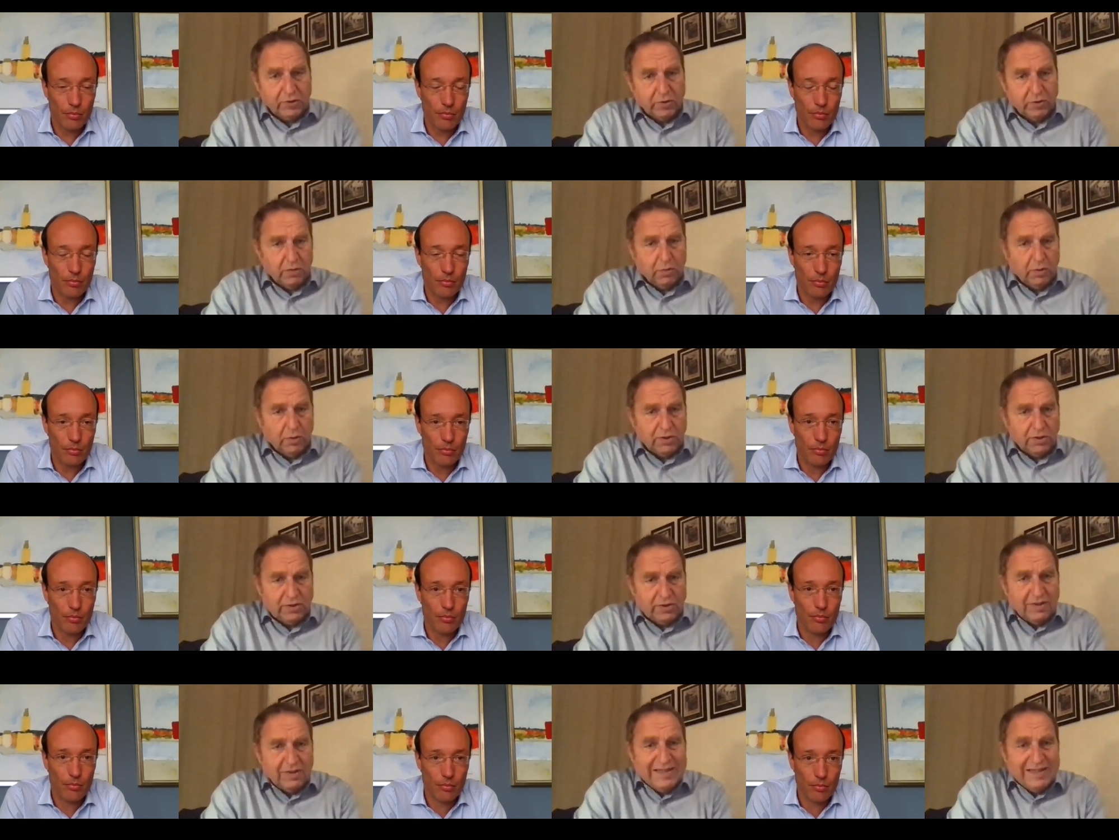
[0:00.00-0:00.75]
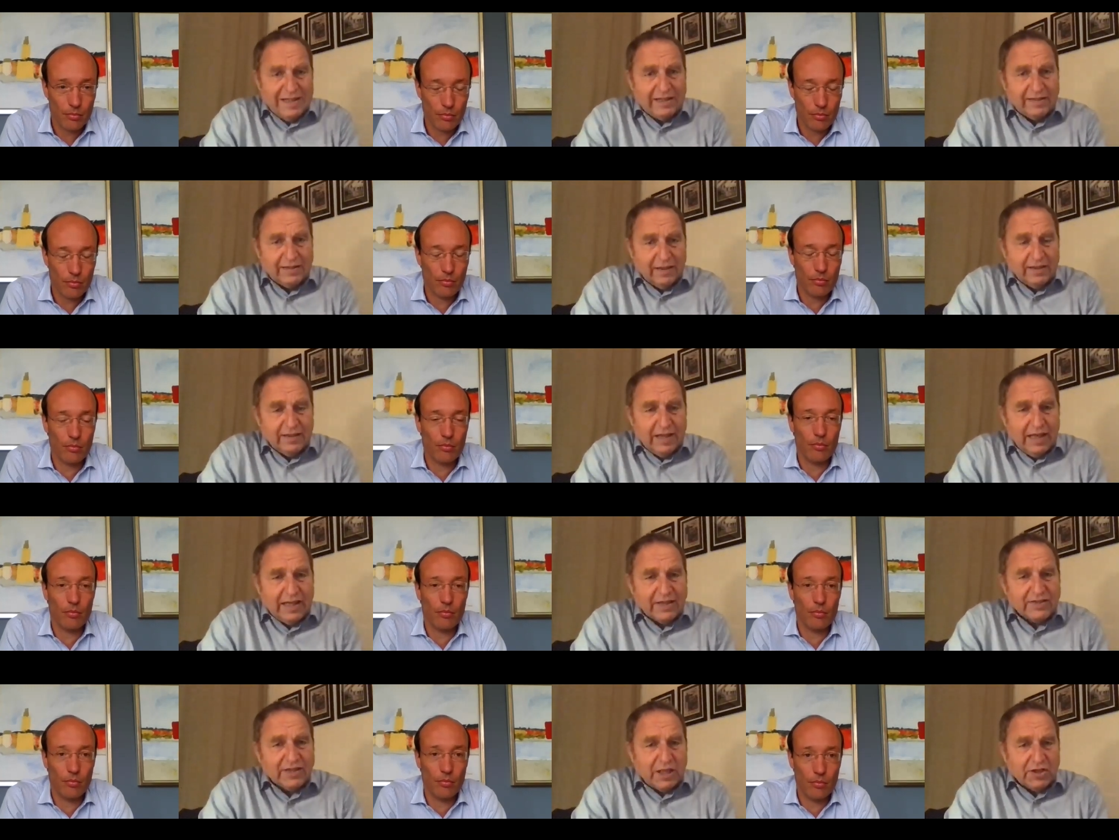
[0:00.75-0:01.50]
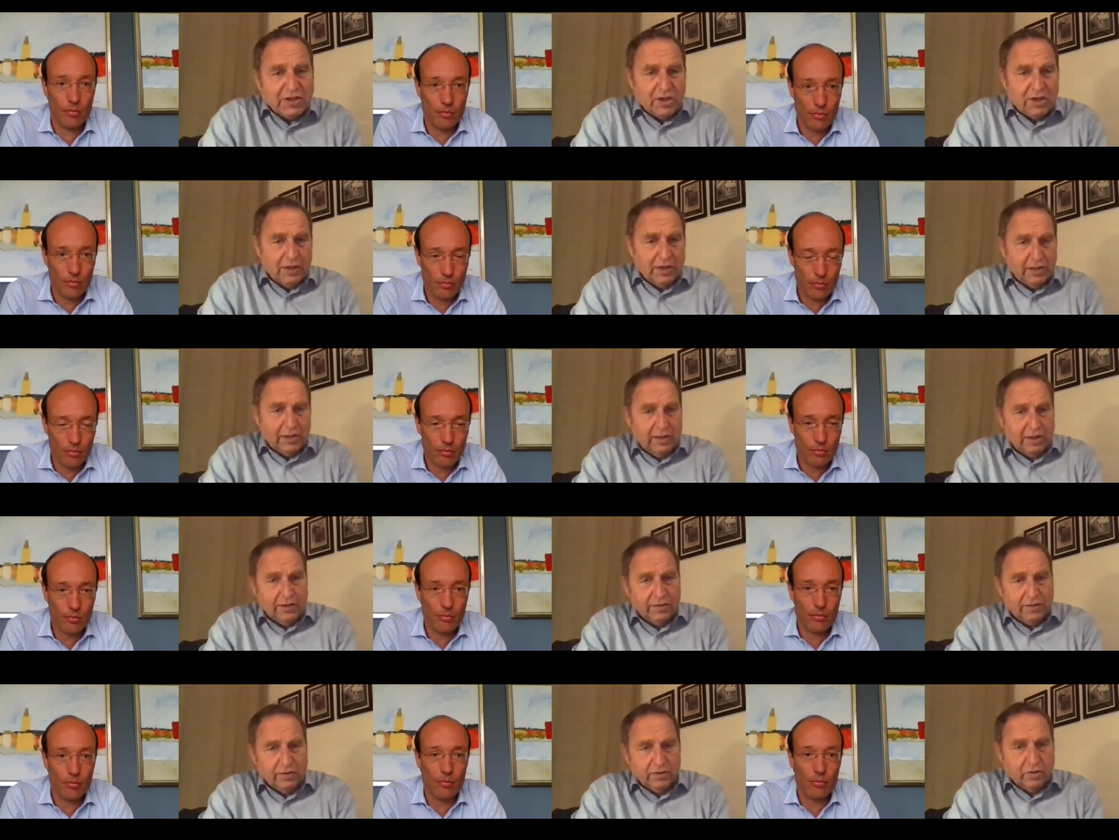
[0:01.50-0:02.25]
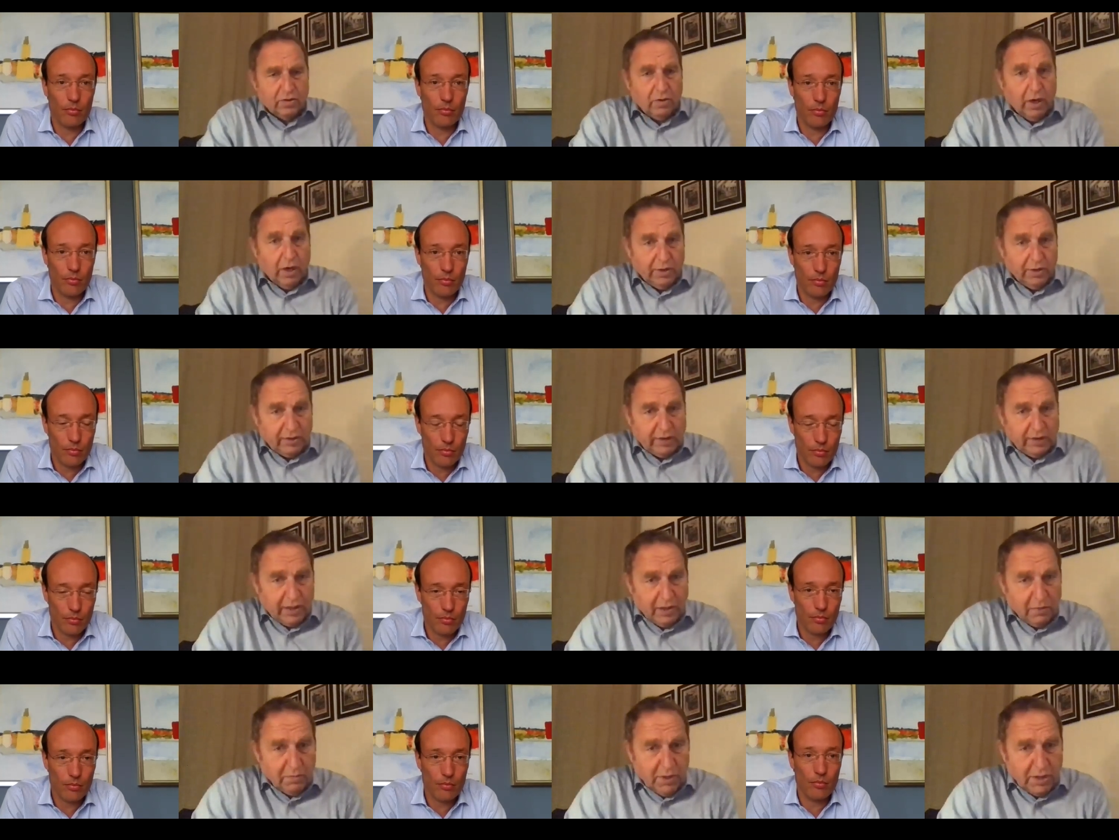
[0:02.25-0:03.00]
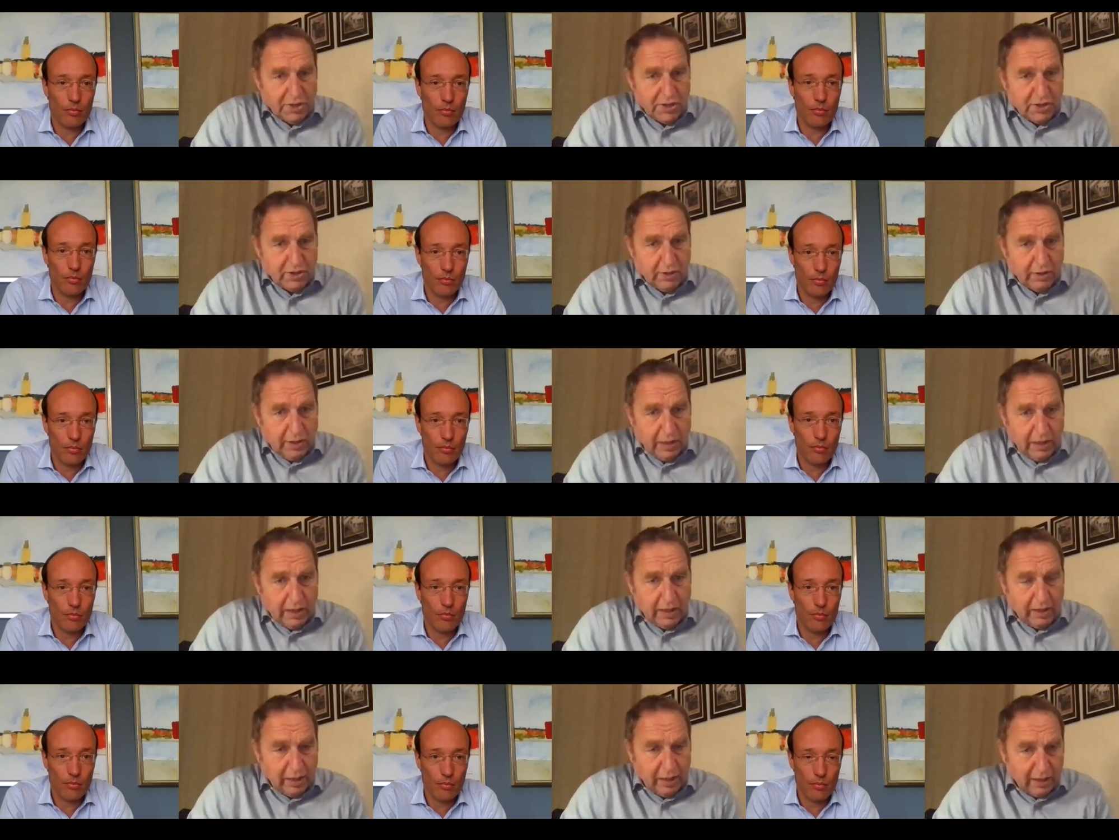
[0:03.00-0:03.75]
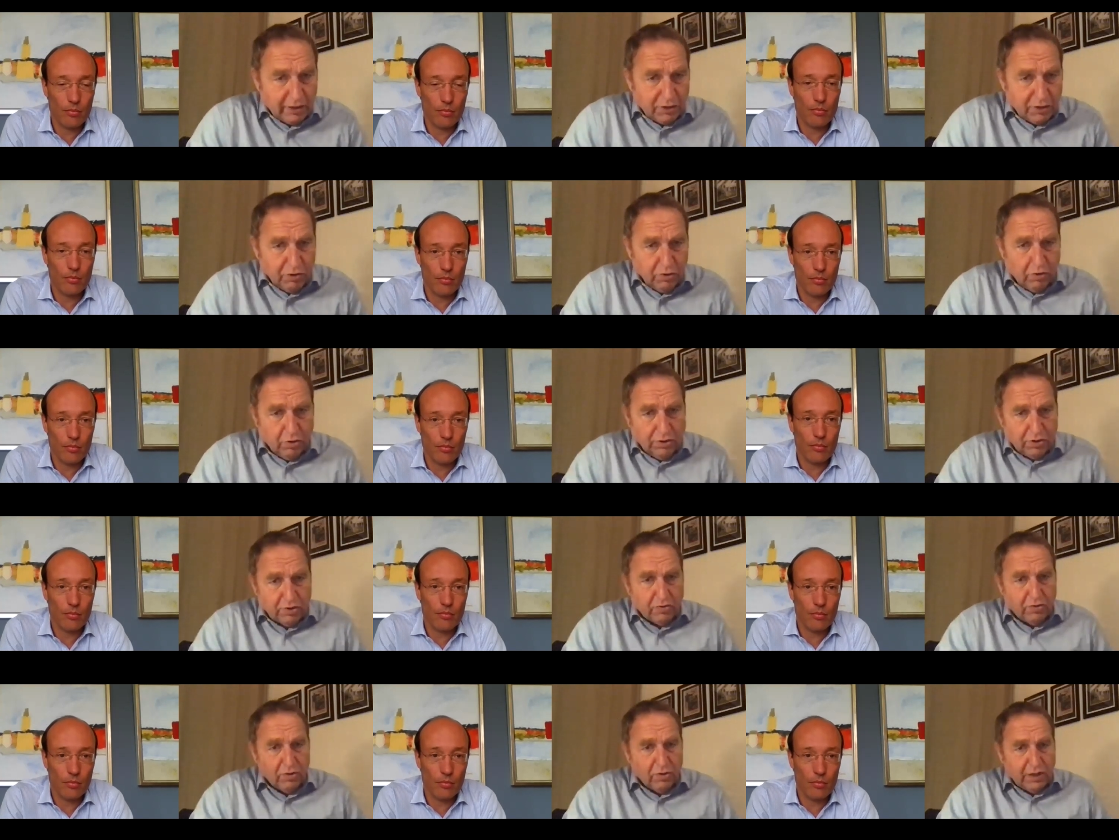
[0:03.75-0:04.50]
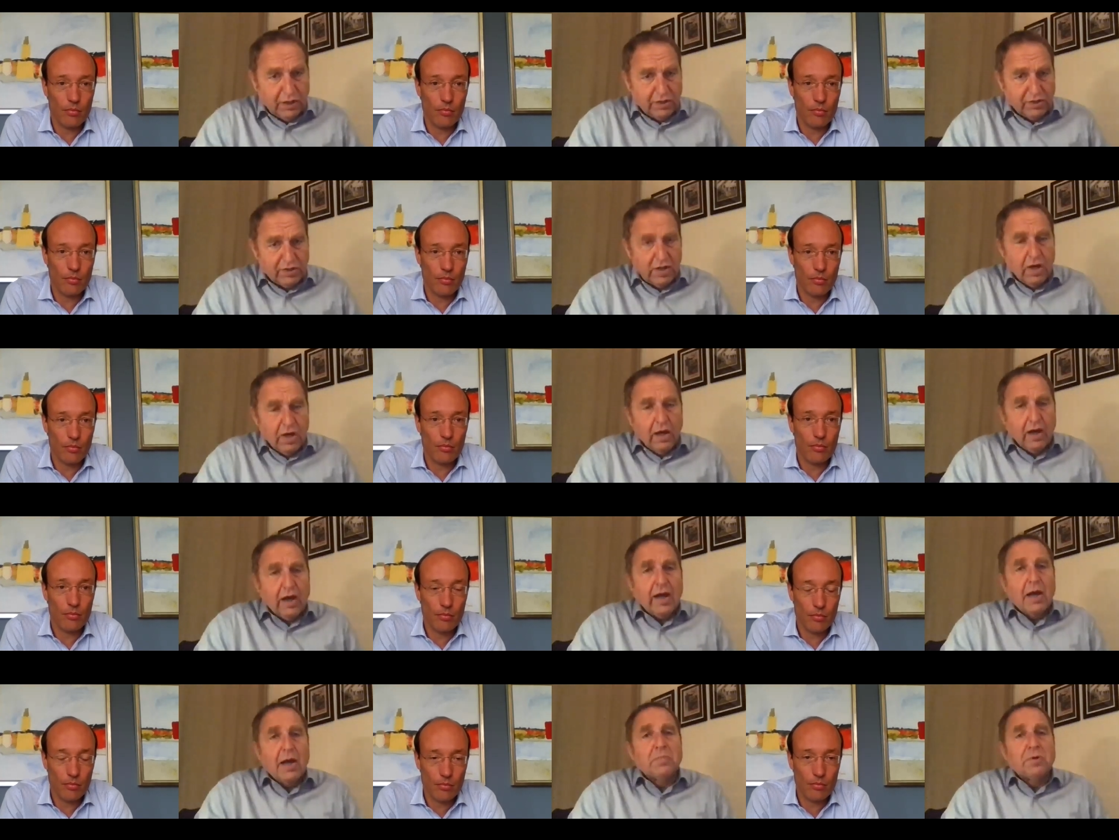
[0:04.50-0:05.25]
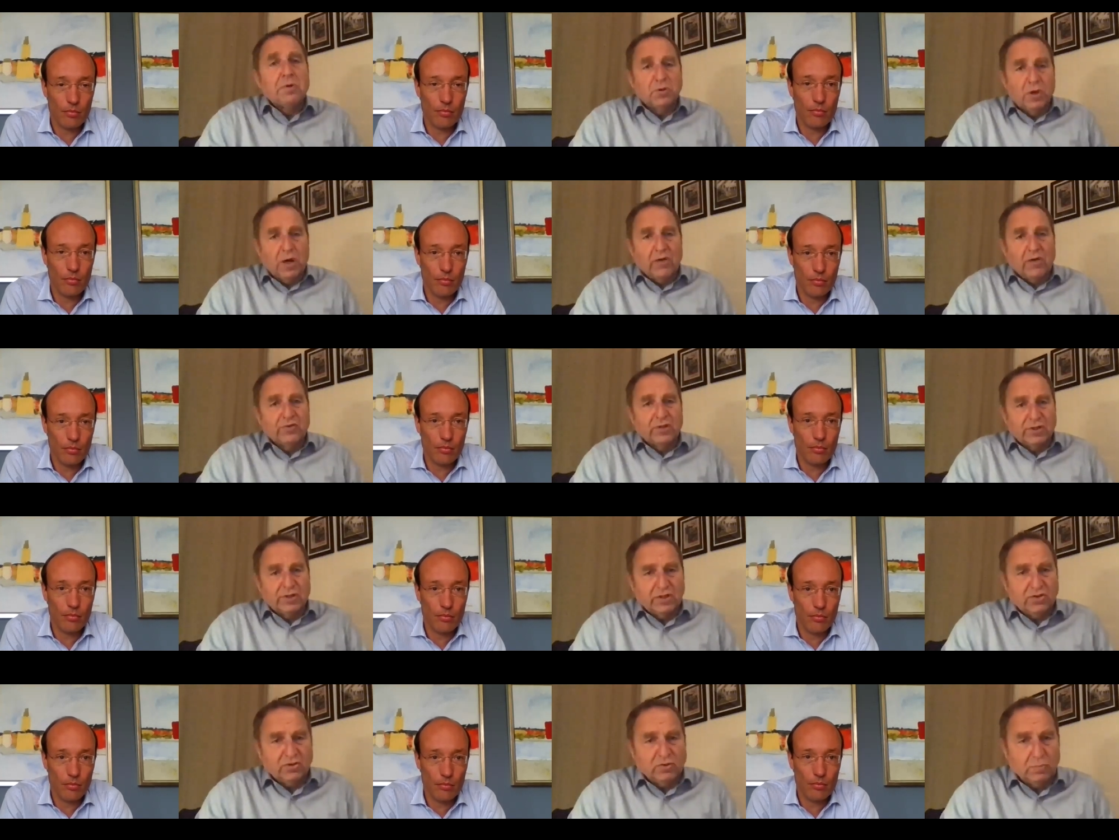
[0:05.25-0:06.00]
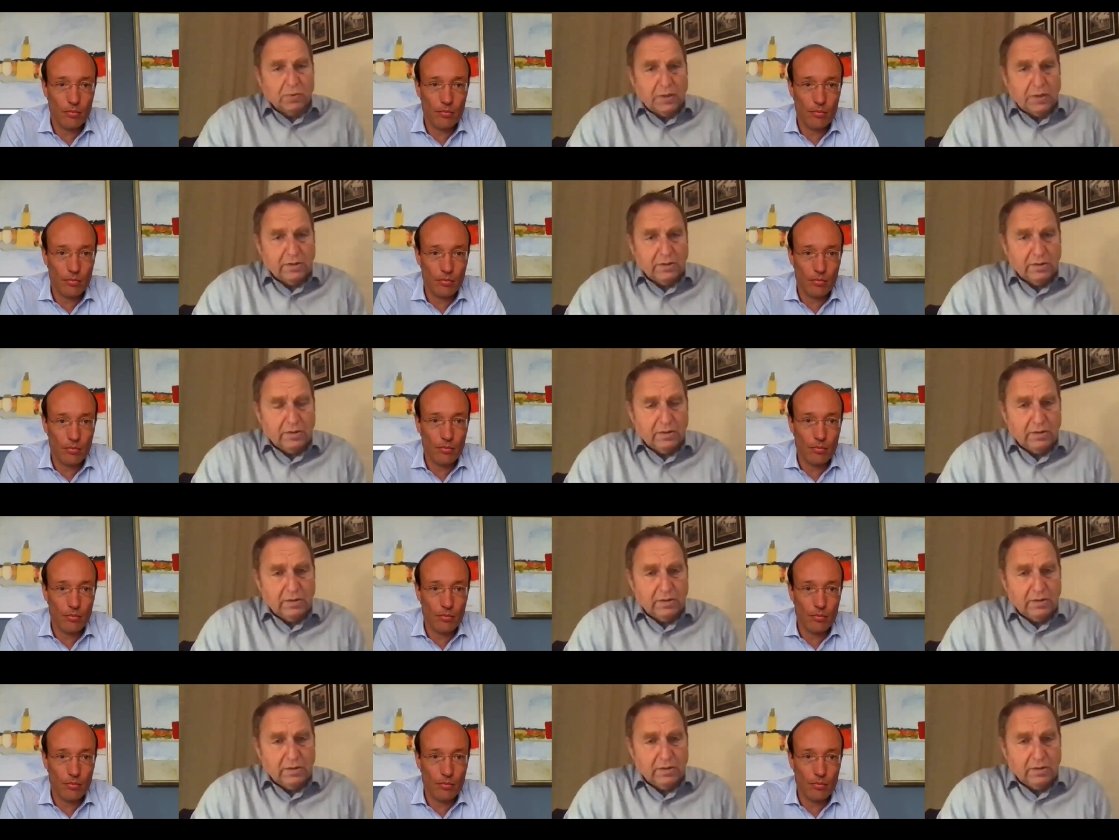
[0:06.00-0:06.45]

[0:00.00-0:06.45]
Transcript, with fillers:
Speaker 1: So that was essentially, and, and I can imagine an airline like you or your colleagues are happy to have this instrument.